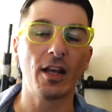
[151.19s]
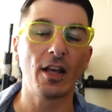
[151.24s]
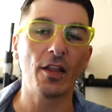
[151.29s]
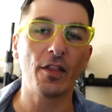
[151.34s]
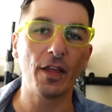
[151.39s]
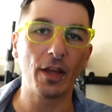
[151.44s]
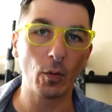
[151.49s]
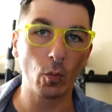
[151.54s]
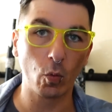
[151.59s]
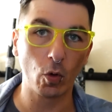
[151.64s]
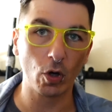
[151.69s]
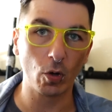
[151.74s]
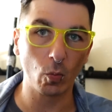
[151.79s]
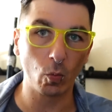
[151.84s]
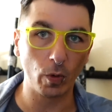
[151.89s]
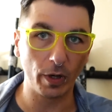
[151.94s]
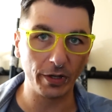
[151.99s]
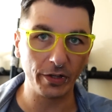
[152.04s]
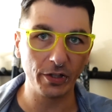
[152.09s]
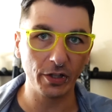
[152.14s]
They were
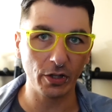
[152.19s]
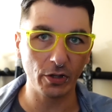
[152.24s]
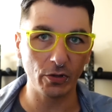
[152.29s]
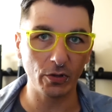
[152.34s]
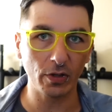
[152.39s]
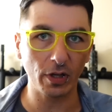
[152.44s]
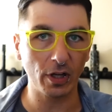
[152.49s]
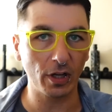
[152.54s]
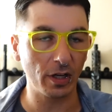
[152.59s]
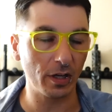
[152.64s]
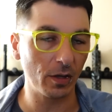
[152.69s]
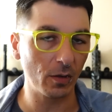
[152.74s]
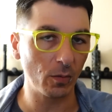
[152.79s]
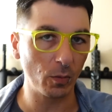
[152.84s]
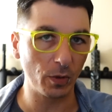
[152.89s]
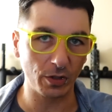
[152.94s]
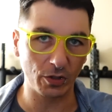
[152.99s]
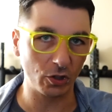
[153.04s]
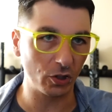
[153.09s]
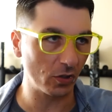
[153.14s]
windowed
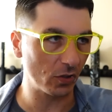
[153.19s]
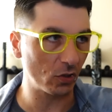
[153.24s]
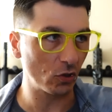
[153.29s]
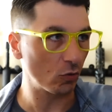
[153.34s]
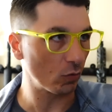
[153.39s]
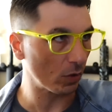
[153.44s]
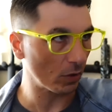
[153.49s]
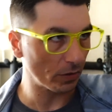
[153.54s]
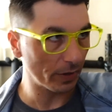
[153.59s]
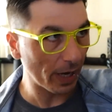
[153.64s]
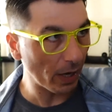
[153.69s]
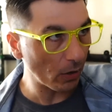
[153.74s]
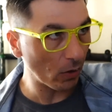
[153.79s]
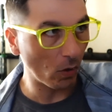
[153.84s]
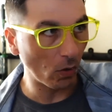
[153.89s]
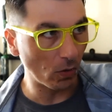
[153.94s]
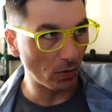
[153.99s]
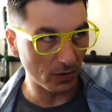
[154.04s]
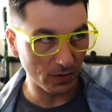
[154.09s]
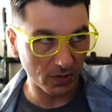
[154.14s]
with just drilled out
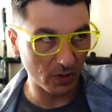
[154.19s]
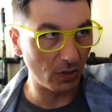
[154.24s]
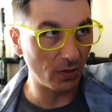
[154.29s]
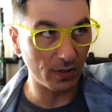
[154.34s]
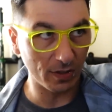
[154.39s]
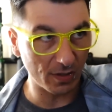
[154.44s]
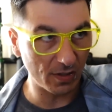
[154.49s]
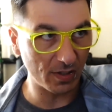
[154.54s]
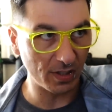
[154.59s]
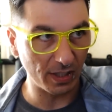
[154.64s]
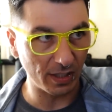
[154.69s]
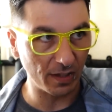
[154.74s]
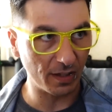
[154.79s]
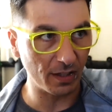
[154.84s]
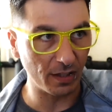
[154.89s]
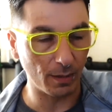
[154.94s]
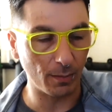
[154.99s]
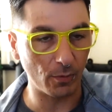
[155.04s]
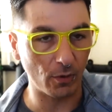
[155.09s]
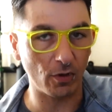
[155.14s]
holes so you could see the
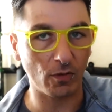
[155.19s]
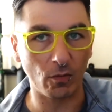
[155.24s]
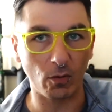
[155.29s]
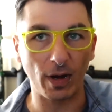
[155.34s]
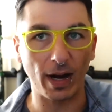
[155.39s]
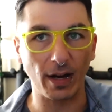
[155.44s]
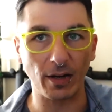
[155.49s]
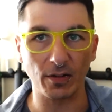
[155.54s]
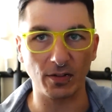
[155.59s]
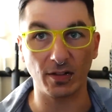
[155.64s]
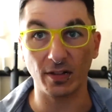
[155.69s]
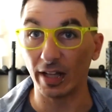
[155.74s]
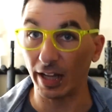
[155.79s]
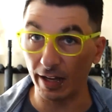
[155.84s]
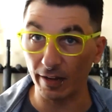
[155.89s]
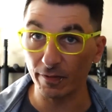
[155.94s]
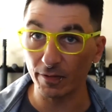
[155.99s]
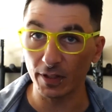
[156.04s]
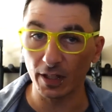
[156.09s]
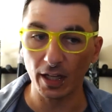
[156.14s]
number of rounds
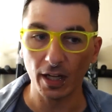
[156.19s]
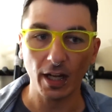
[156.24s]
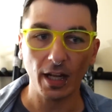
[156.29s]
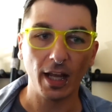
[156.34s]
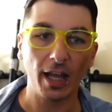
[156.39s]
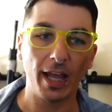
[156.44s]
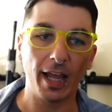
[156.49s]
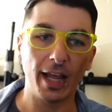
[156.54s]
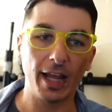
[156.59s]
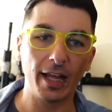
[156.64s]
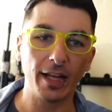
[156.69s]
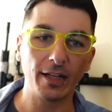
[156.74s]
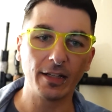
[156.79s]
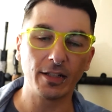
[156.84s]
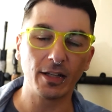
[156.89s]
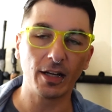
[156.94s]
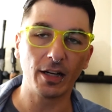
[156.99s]
left. And